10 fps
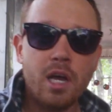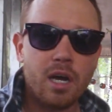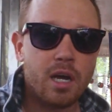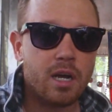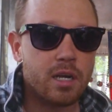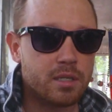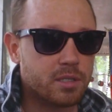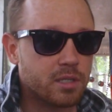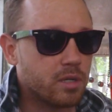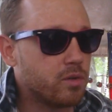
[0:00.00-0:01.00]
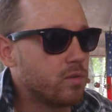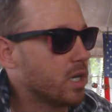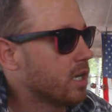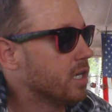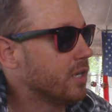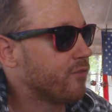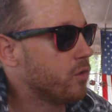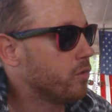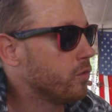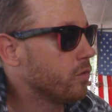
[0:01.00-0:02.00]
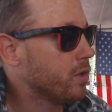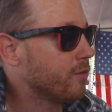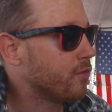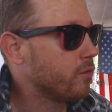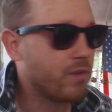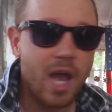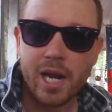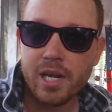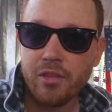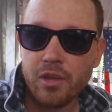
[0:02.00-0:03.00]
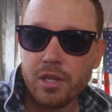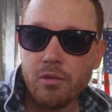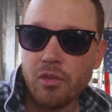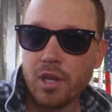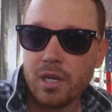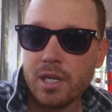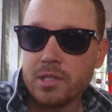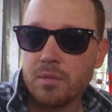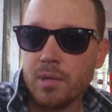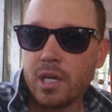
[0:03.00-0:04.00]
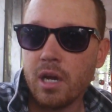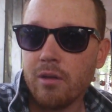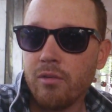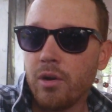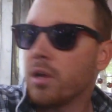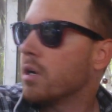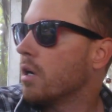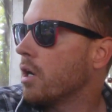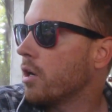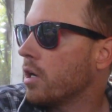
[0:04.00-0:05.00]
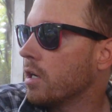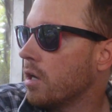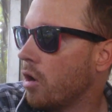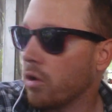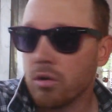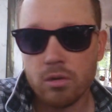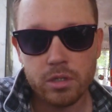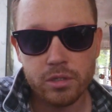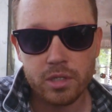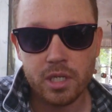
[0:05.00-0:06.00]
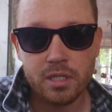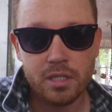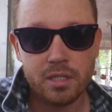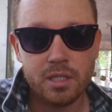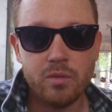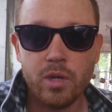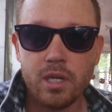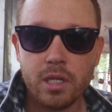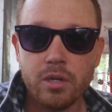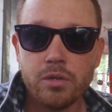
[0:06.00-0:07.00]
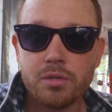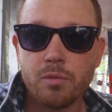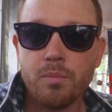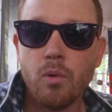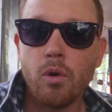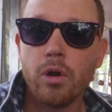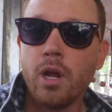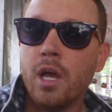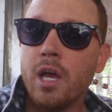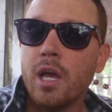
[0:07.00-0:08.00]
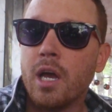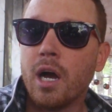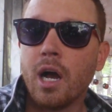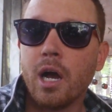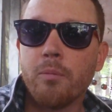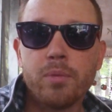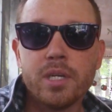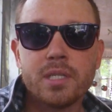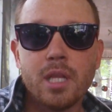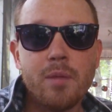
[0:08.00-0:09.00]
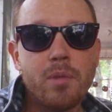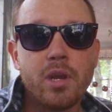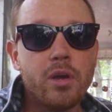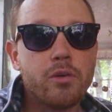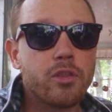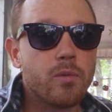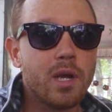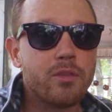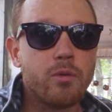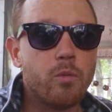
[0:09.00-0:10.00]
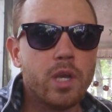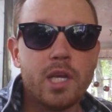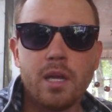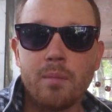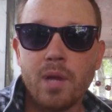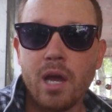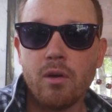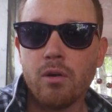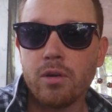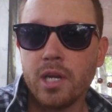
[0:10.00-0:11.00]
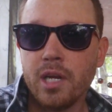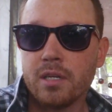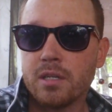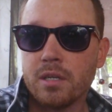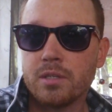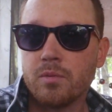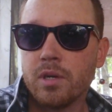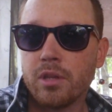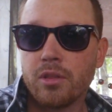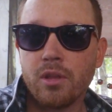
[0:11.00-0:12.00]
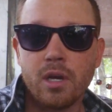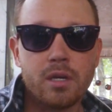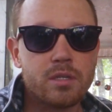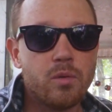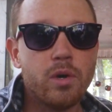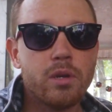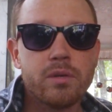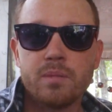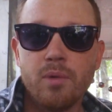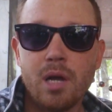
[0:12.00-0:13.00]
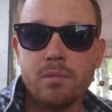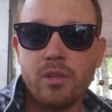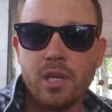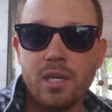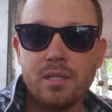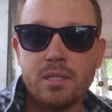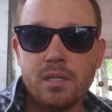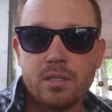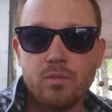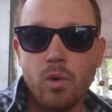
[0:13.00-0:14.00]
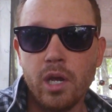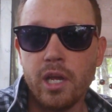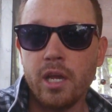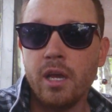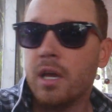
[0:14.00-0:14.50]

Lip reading: If you've got anything you think needs to be covered on Uncle Lou's TTC Weekly News Report, please let me know throughout the week. I'm not hard to get in touch with. Twitter is probably the easiest way.